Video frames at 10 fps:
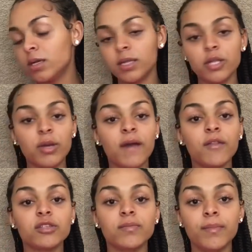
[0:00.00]
Then you have
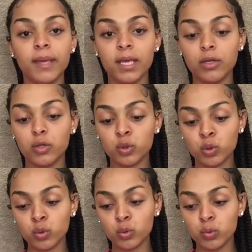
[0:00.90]
those men
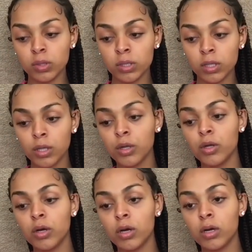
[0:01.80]
who
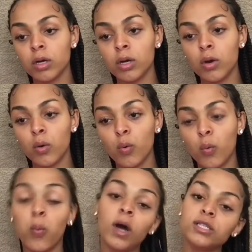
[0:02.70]

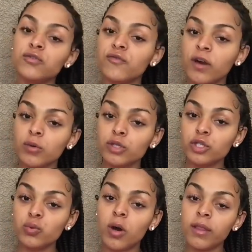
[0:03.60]
want to fuck
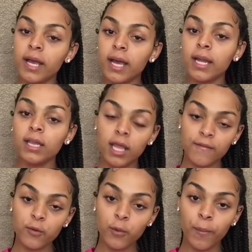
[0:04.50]
with you on that kind of
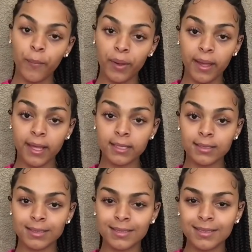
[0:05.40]
level,
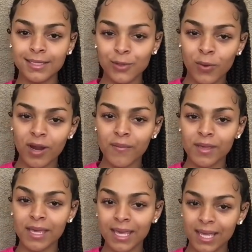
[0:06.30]
but still want to
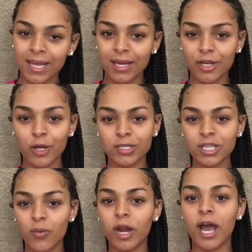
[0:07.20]
be hidden, you know,
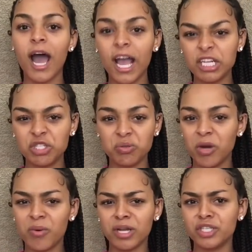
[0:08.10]
still want to hide you,
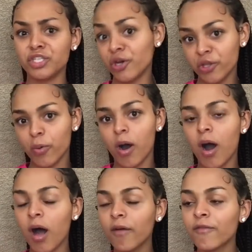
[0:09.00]
don't want to show you
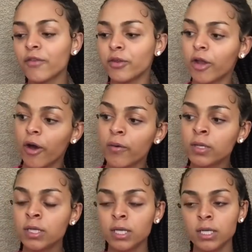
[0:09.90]
off, you know.
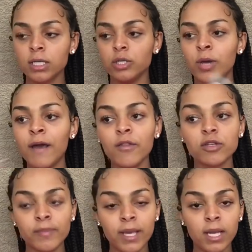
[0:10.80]
You have
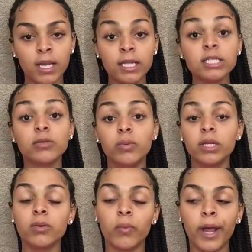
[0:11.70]
those men, and this is
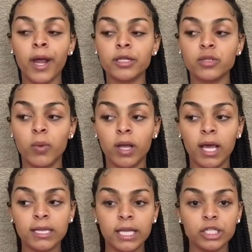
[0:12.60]
really rare to where,
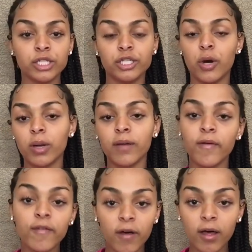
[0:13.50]
like, they just don't give
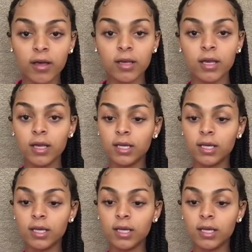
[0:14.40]
a fuck.